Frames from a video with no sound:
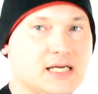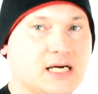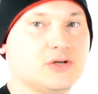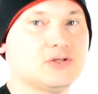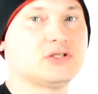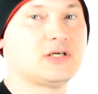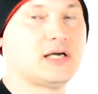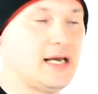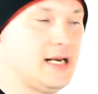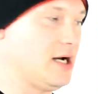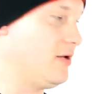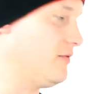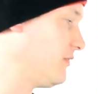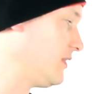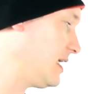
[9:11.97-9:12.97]
it out, try it
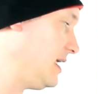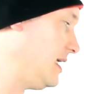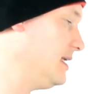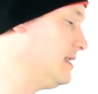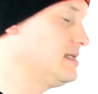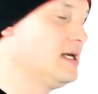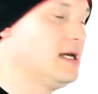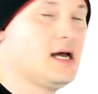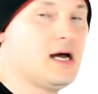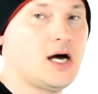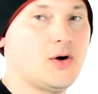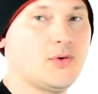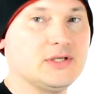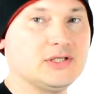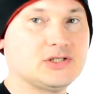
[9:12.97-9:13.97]
out. For kids,
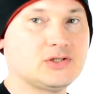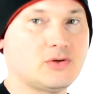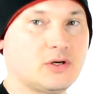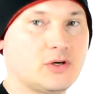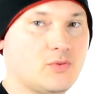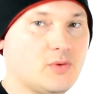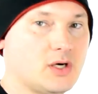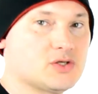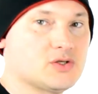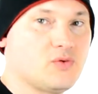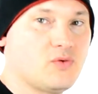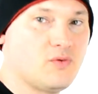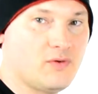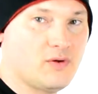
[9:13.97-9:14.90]
always shorter works.